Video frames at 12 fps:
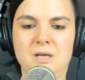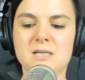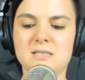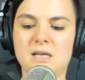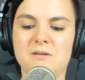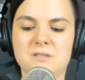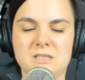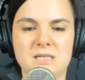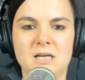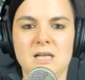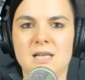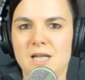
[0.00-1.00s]
Because I have
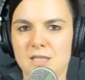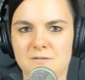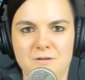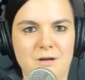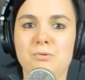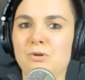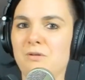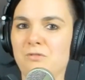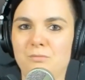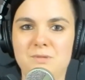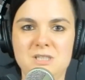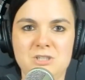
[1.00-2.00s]
seen a lot with
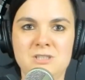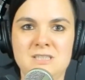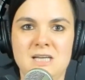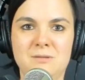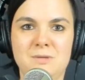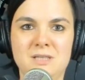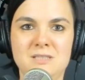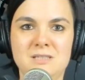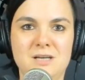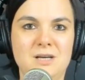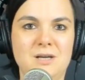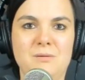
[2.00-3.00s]
beautiful mission statements,